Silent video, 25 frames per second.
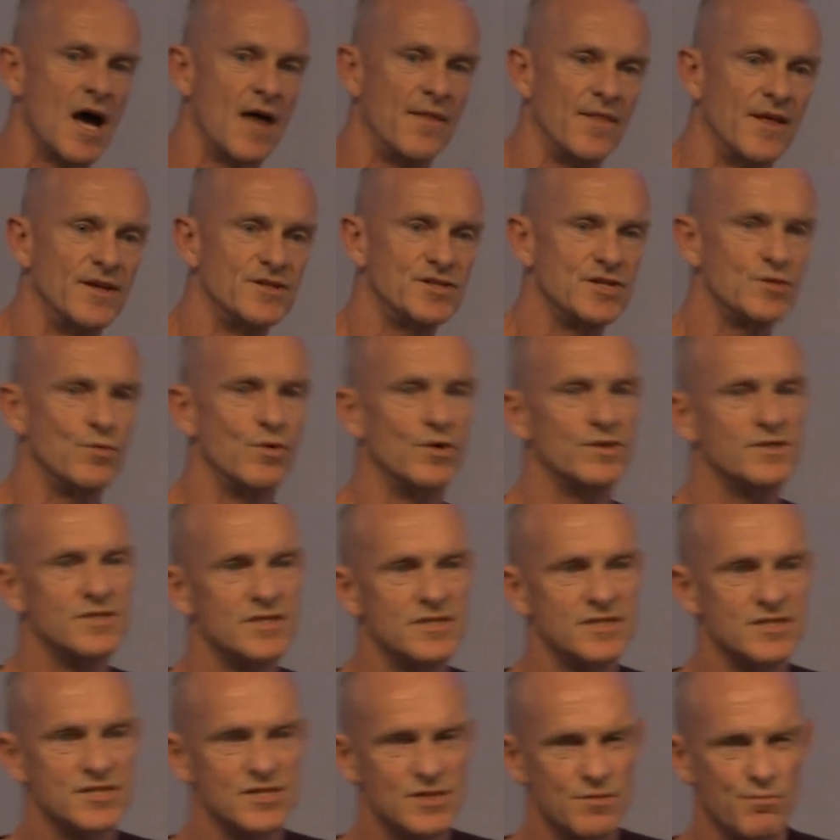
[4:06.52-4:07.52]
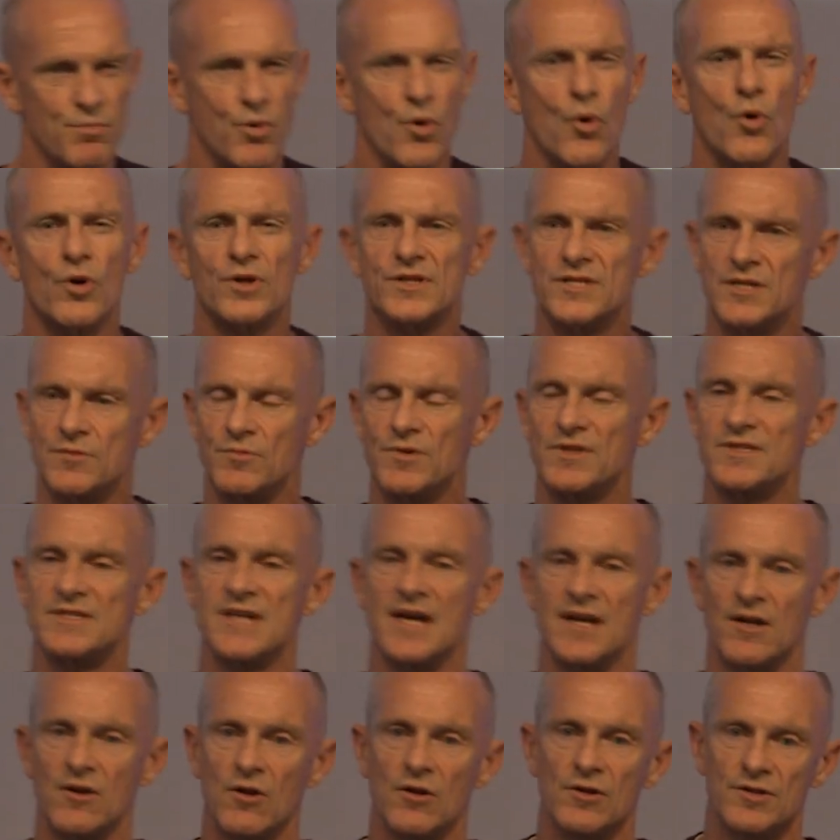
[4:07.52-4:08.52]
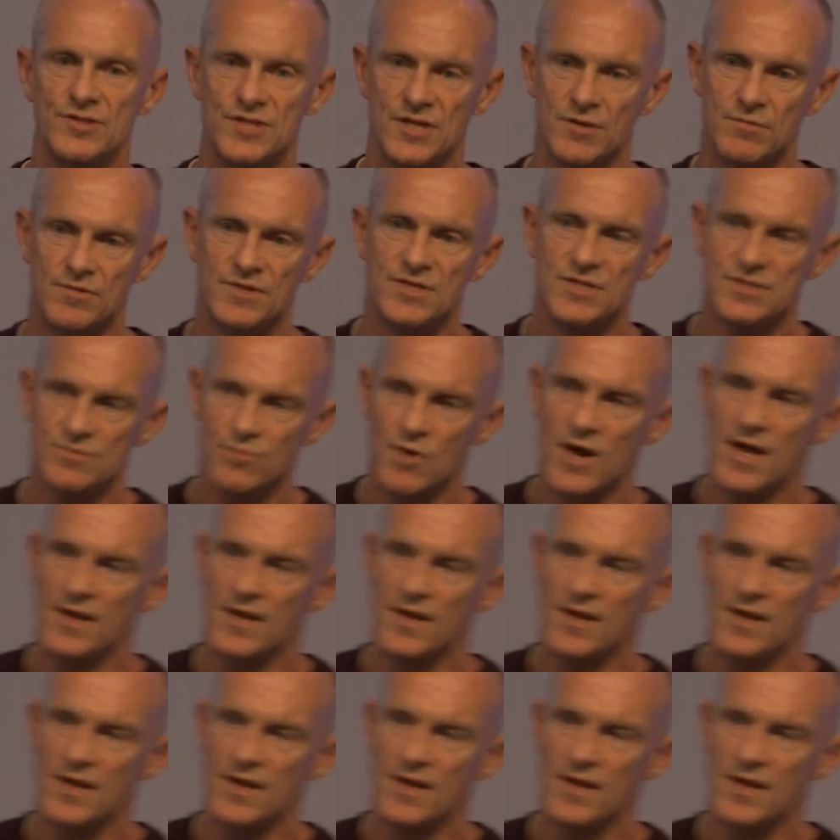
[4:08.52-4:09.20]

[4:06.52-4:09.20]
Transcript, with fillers: and then she wanted to support it with technology, which is